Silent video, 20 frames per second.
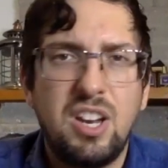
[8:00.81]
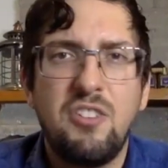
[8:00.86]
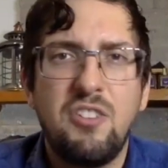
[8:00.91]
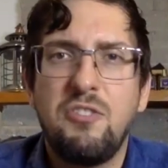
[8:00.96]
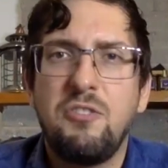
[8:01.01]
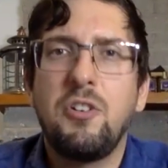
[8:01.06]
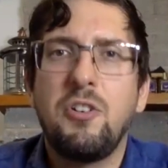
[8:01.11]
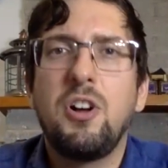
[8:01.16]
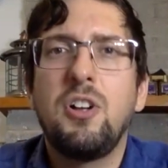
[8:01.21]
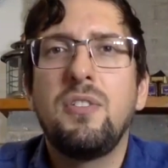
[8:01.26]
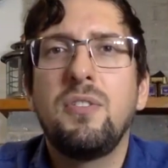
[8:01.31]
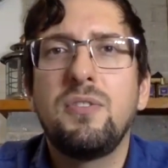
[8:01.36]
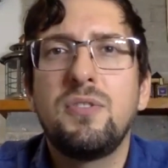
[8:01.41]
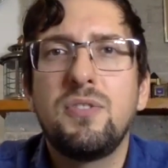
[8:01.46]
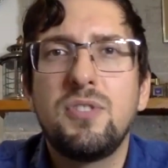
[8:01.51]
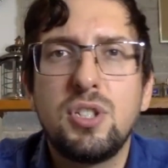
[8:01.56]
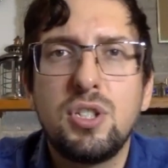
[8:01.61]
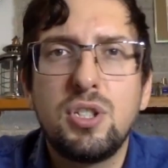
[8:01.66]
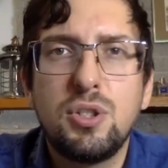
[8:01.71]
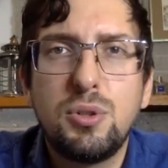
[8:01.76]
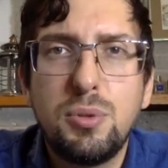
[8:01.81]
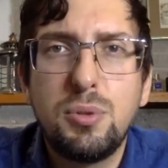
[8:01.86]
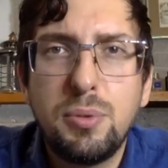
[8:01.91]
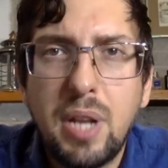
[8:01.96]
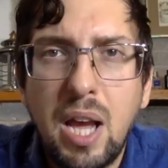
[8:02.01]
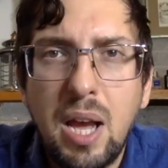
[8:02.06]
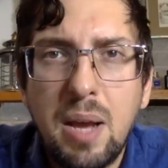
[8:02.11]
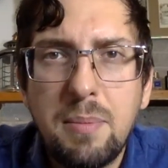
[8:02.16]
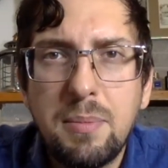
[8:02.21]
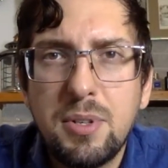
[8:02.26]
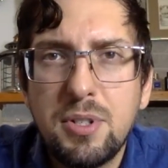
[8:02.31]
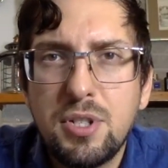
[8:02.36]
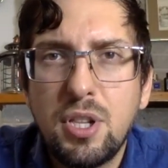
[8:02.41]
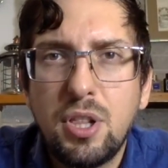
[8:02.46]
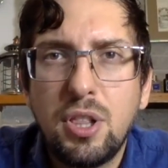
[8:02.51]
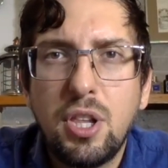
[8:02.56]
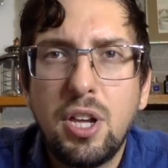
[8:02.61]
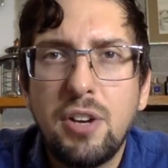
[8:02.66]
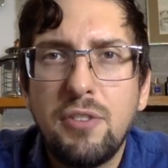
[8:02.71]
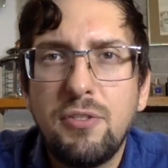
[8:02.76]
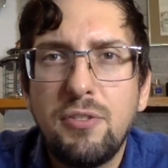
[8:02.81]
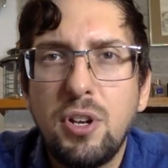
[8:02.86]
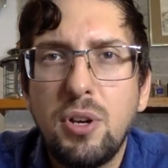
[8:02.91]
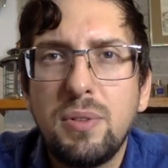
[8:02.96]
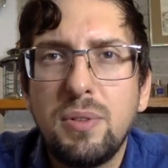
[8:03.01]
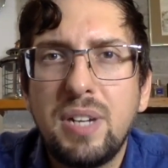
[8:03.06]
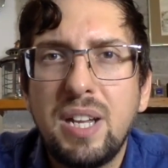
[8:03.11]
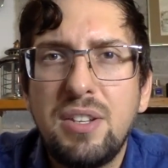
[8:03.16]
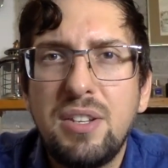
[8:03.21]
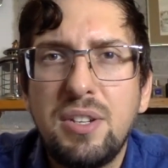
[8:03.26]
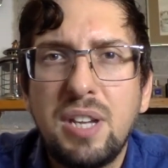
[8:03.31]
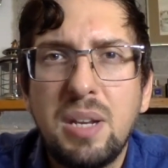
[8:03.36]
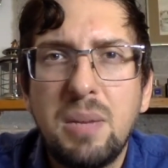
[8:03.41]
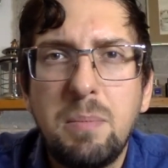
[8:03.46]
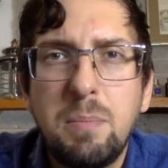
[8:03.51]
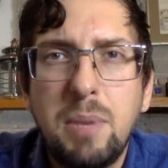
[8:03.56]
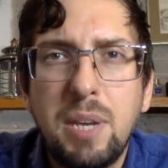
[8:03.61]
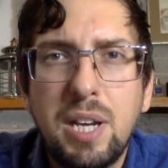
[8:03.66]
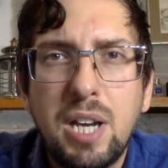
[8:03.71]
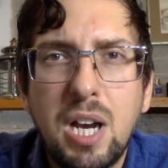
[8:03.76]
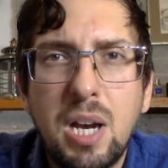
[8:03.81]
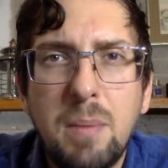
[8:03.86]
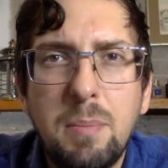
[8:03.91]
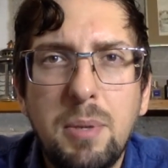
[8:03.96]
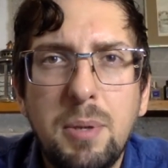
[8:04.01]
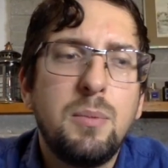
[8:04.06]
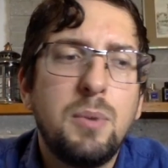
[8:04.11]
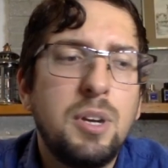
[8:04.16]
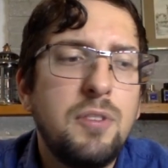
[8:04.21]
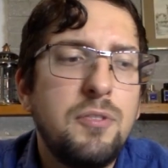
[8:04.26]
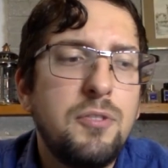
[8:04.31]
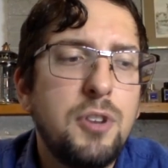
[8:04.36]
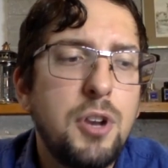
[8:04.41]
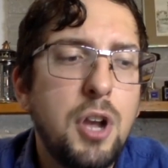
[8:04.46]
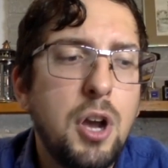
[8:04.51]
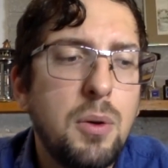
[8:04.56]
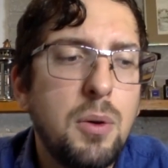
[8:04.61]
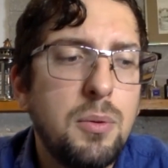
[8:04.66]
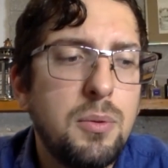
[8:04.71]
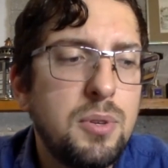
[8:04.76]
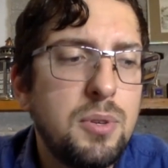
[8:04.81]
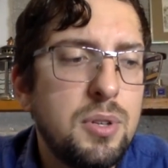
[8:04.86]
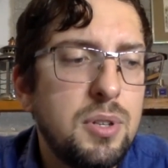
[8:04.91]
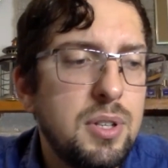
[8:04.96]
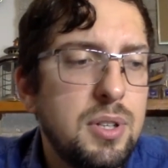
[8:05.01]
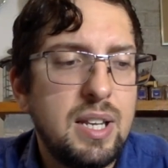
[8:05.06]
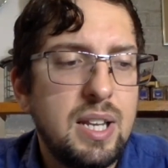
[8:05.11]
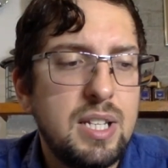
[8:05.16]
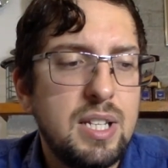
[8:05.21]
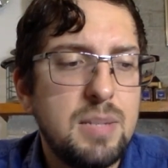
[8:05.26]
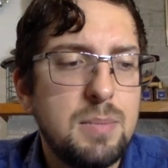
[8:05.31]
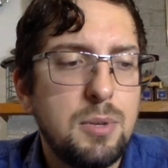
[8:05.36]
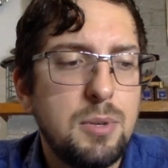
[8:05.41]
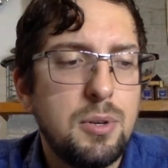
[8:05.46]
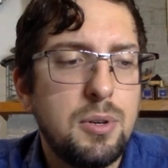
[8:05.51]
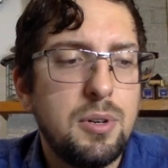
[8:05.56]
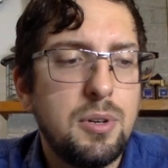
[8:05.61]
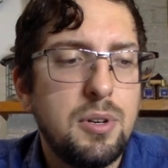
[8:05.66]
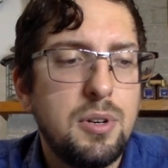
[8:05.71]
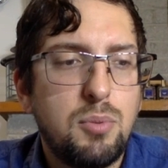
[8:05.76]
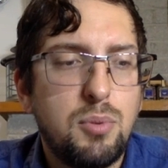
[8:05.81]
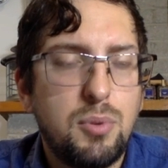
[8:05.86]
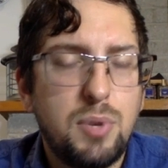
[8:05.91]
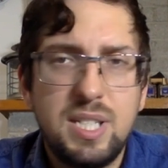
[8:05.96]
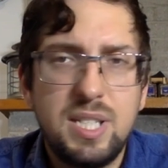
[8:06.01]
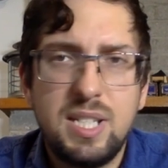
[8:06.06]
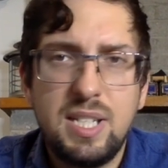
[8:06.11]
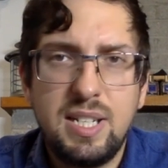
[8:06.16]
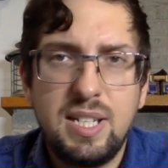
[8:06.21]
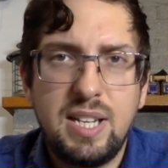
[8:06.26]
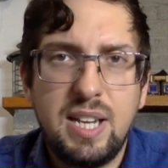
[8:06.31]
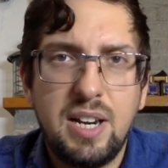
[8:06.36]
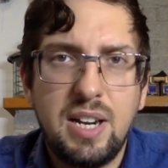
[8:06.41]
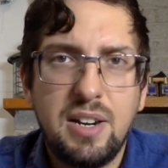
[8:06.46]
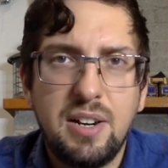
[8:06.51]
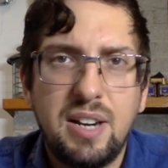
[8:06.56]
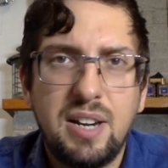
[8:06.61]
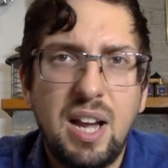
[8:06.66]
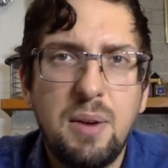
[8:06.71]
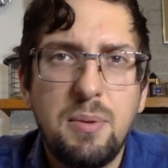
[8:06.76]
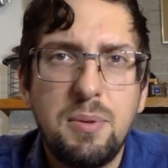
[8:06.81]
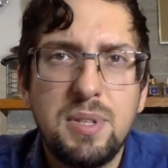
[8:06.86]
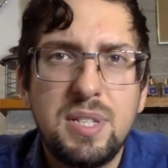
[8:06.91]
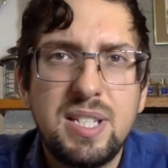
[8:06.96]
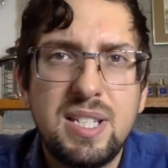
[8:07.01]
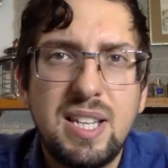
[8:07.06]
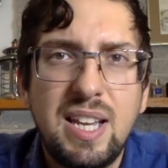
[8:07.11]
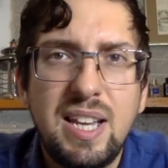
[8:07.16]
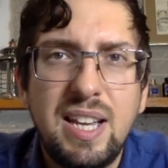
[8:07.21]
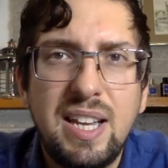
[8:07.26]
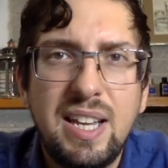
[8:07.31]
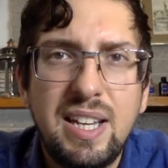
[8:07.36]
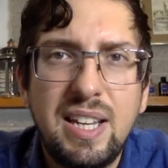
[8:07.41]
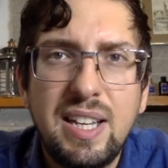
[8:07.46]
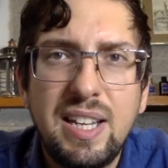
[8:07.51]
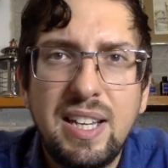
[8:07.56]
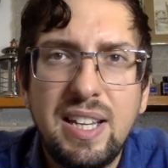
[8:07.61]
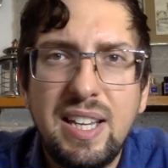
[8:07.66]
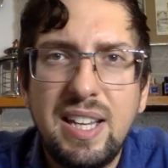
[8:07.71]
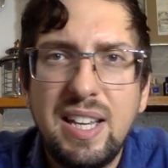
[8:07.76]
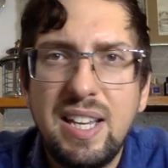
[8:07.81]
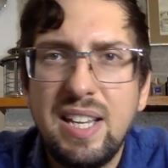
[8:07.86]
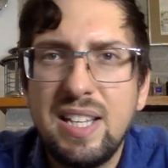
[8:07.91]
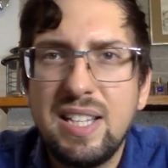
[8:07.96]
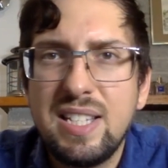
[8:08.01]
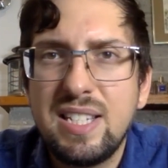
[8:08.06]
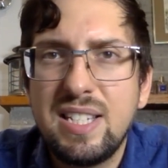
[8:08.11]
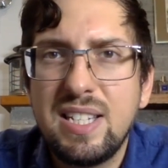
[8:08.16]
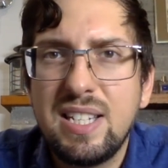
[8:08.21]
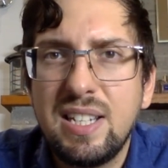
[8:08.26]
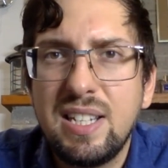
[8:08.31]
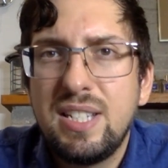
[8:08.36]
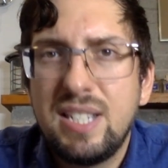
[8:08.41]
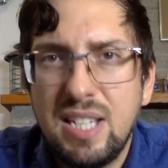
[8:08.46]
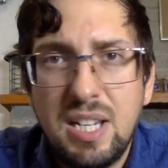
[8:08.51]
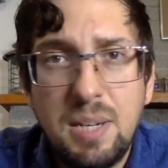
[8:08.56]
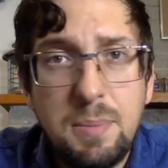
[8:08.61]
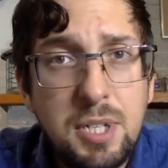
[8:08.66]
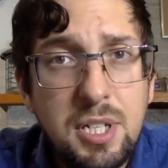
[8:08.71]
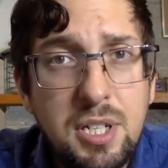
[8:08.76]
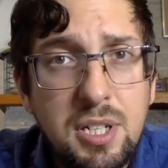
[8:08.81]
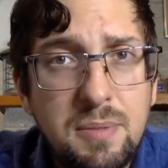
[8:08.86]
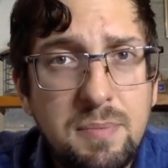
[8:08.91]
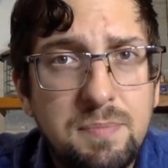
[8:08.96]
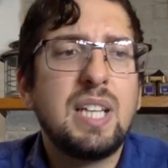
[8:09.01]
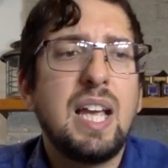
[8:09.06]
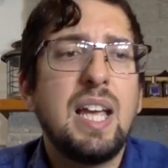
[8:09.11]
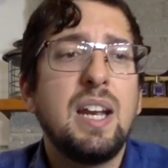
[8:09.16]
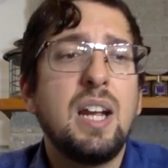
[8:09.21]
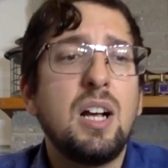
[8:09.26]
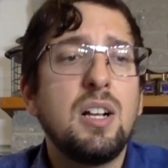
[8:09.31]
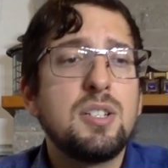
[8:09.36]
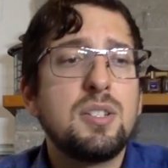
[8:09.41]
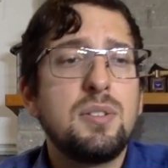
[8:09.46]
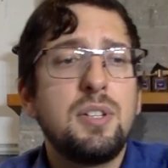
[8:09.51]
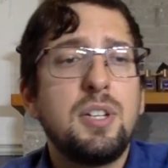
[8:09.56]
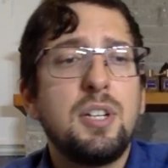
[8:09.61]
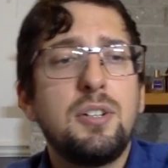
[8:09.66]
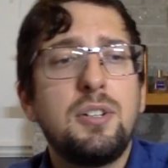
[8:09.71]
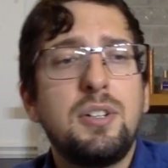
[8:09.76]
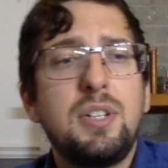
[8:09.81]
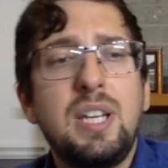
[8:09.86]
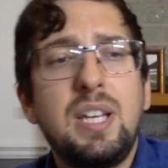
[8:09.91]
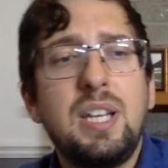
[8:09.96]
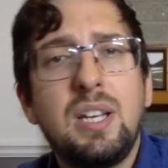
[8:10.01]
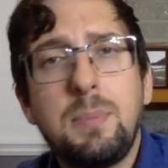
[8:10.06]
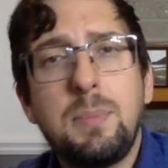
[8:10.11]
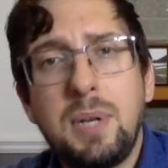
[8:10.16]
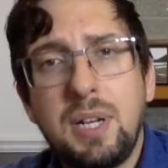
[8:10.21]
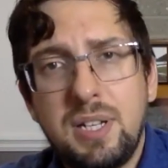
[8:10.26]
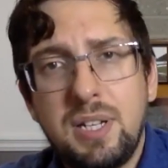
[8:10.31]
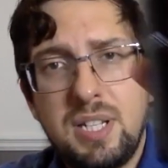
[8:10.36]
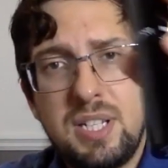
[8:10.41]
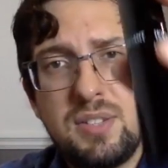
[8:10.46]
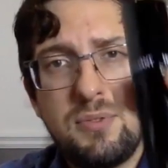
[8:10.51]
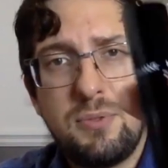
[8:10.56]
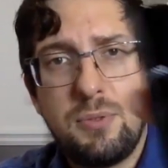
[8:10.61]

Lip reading: evolves through time. There's a lot of note that you can pick up. One of the note that is more present there, I would say, it's cinnamon. And also another thing about this